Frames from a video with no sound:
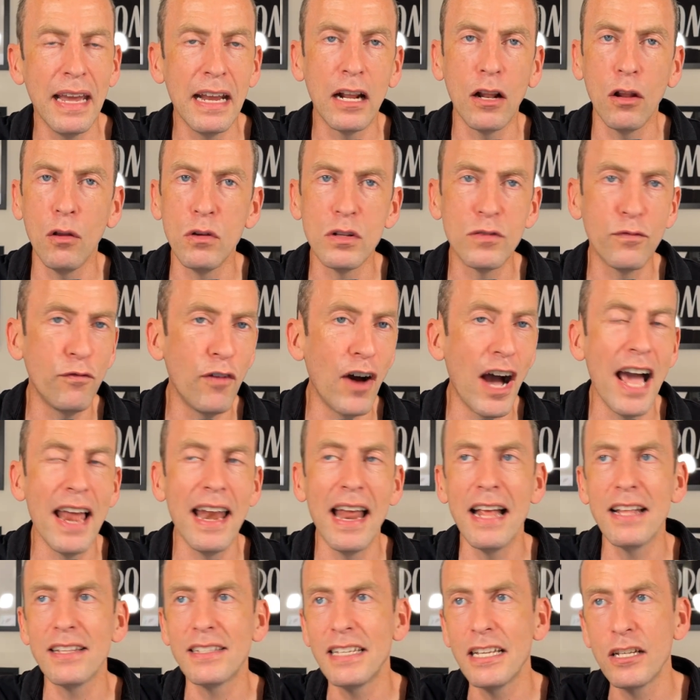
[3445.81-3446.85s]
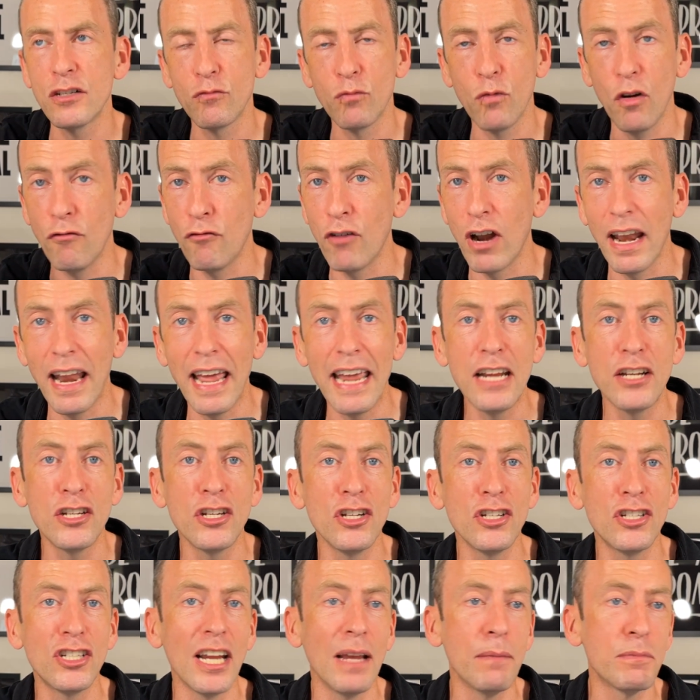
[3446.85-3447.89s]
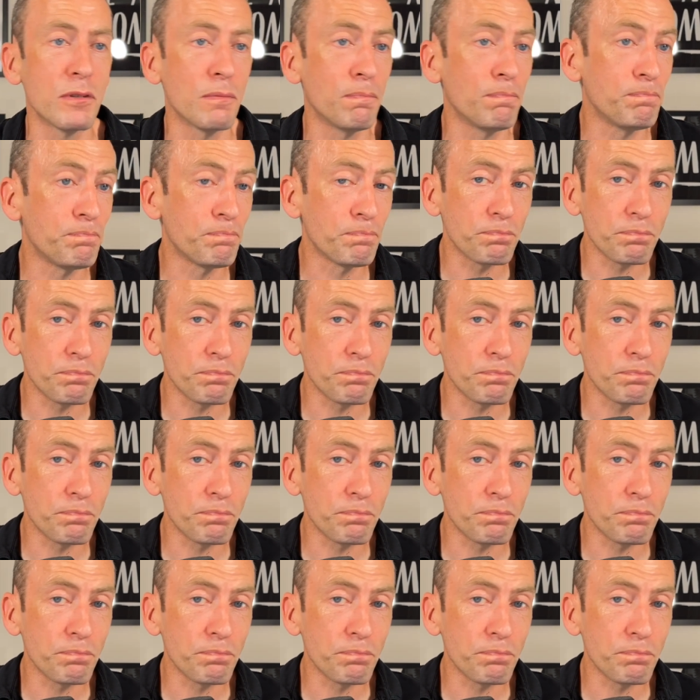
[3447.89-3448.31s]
includes finances, relationships.